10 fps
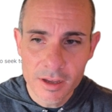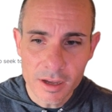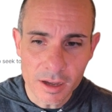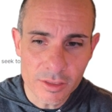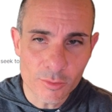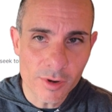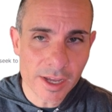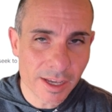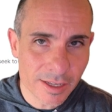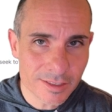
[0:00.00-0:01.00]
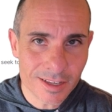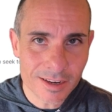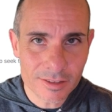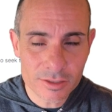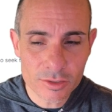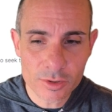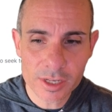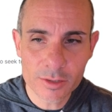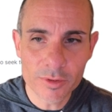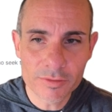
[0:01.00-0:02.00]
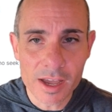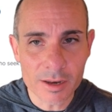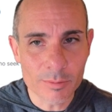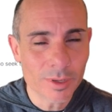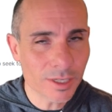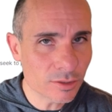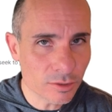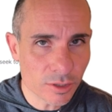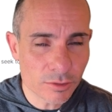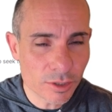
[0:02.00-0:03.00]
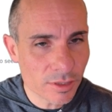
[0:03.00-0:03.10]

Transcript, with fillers: On the right-hand side of the screen, we've got Pixel Dojo.